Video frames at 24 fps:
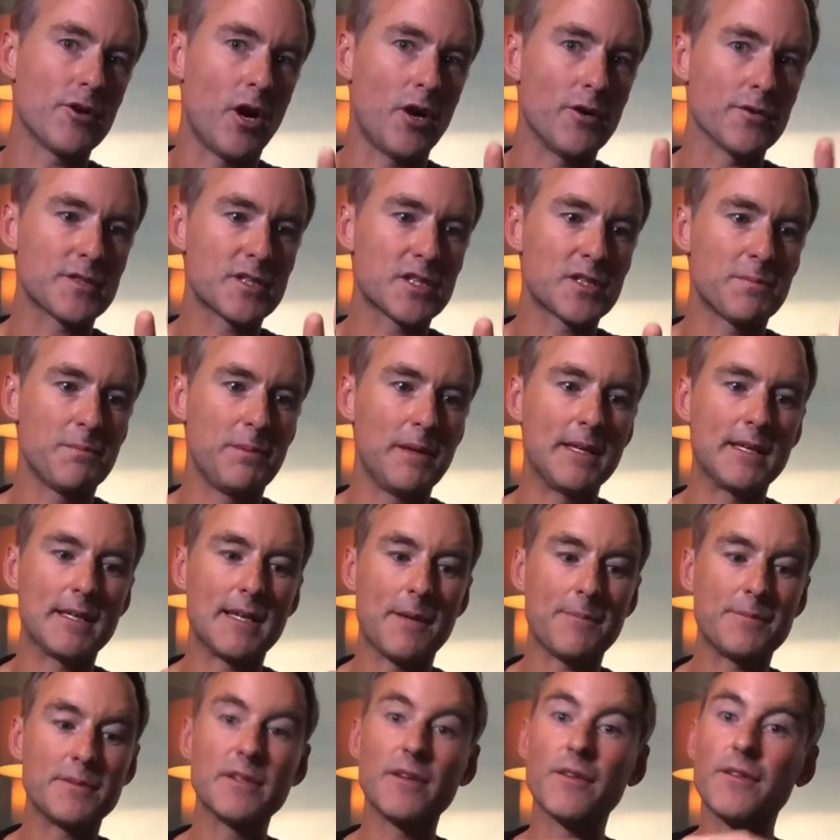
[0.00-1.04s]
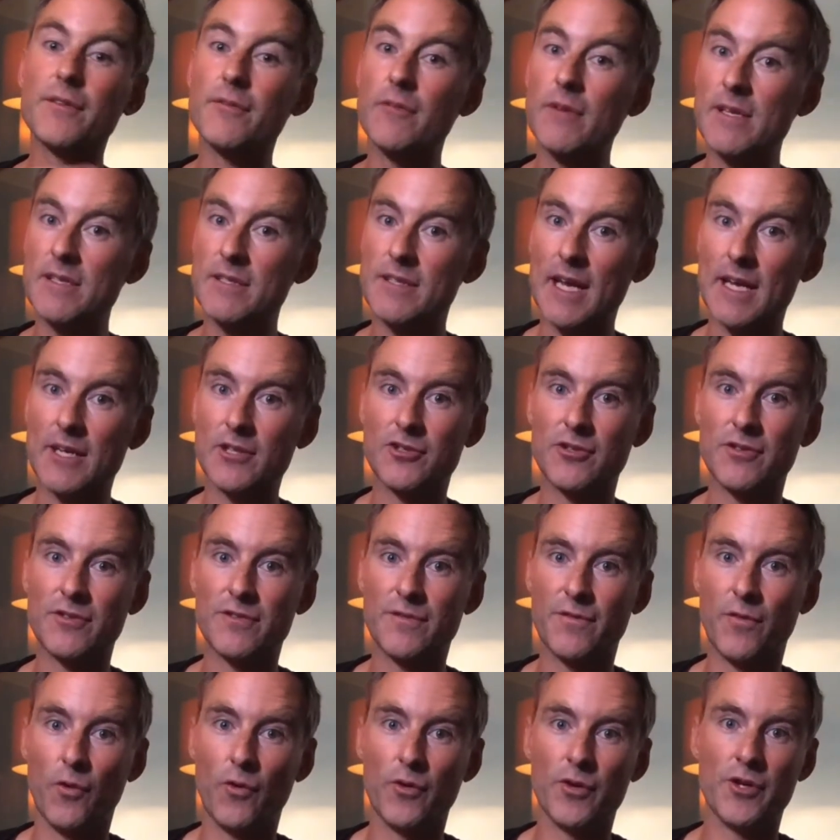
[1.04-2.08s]
I'll split it up into 3 sections
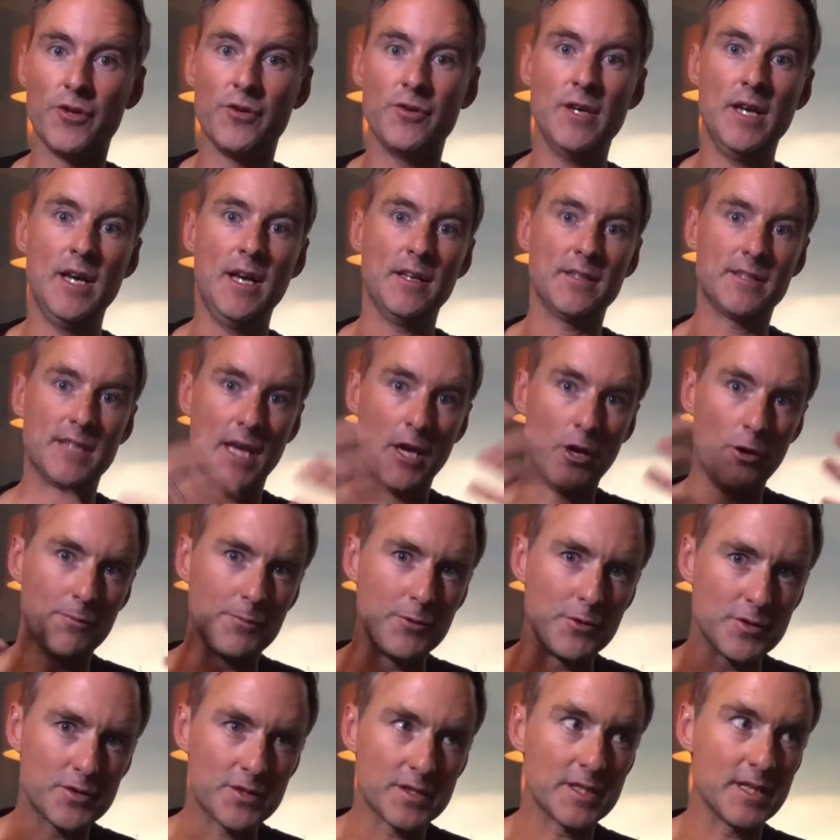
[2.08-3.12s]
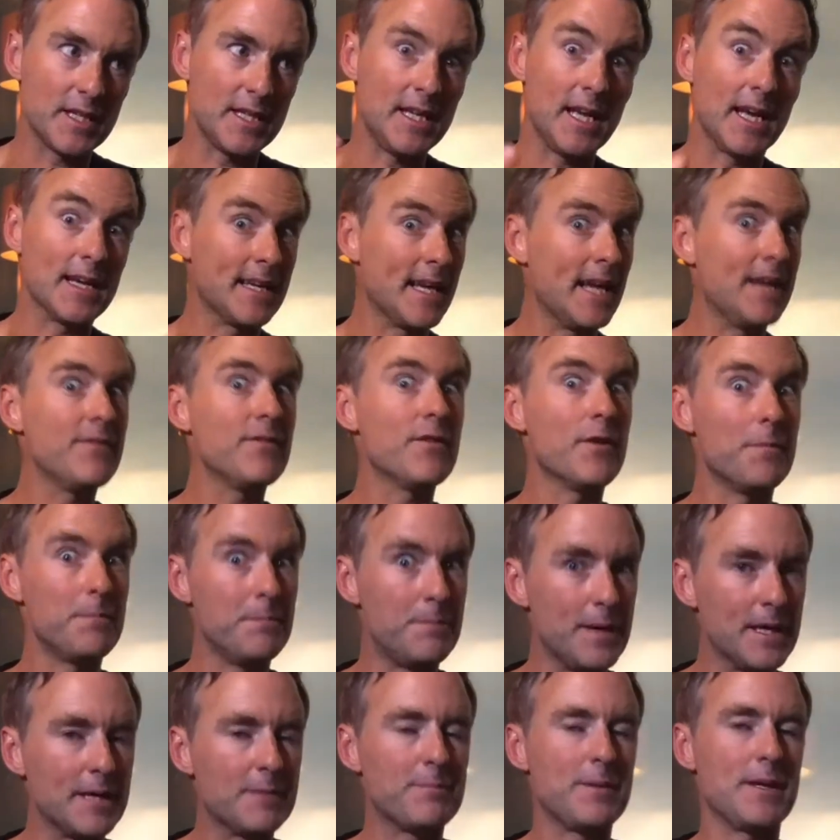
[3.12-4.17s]
for you to help you see, again, the
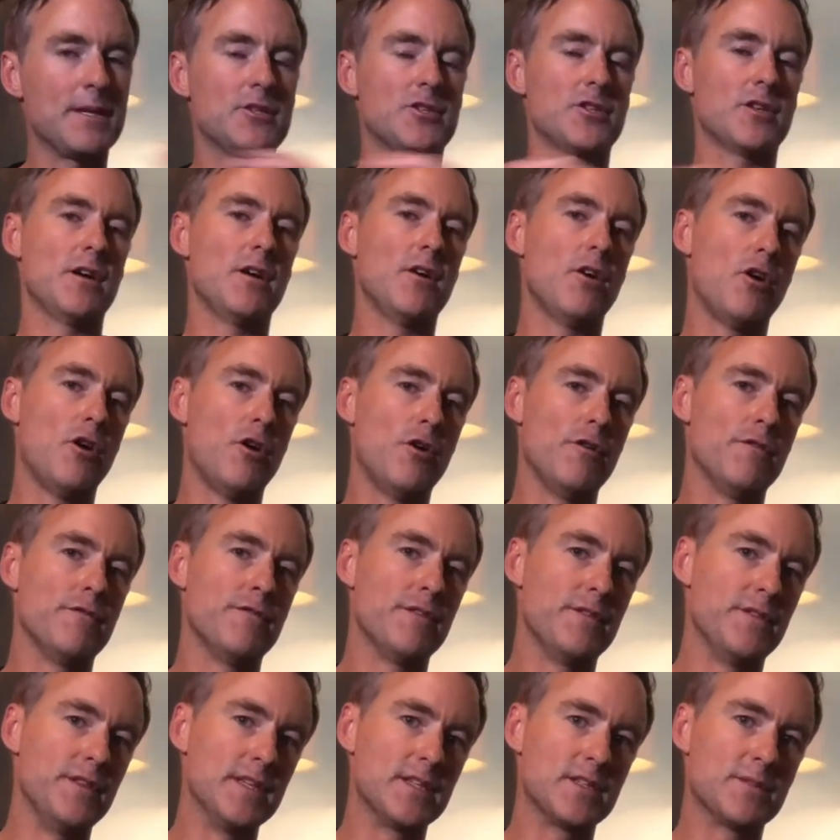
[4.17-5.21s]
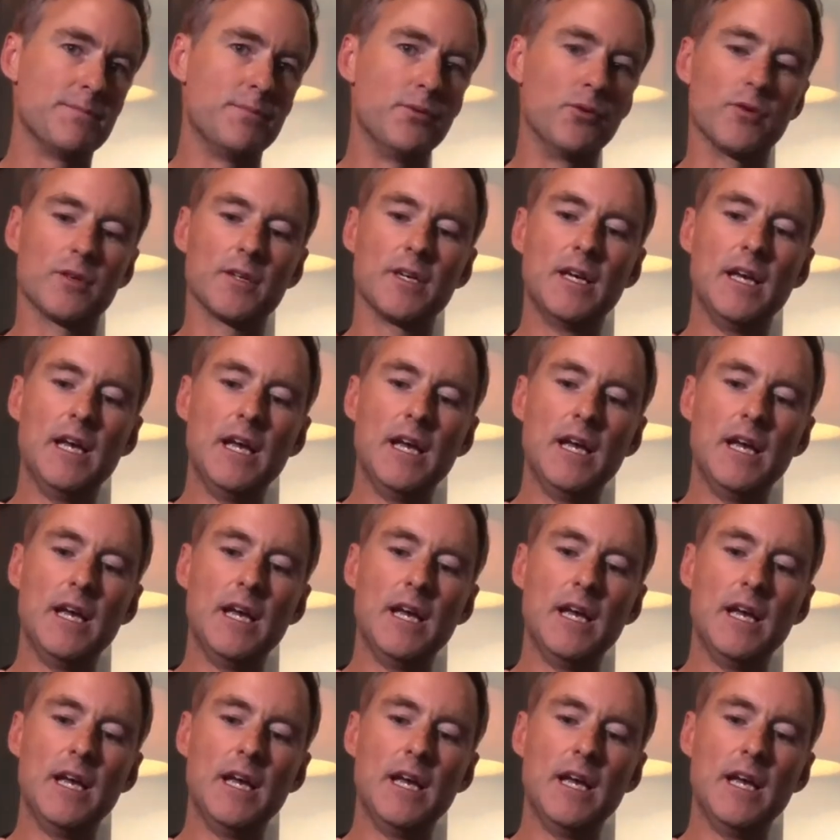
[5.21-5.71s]
big picture of this book.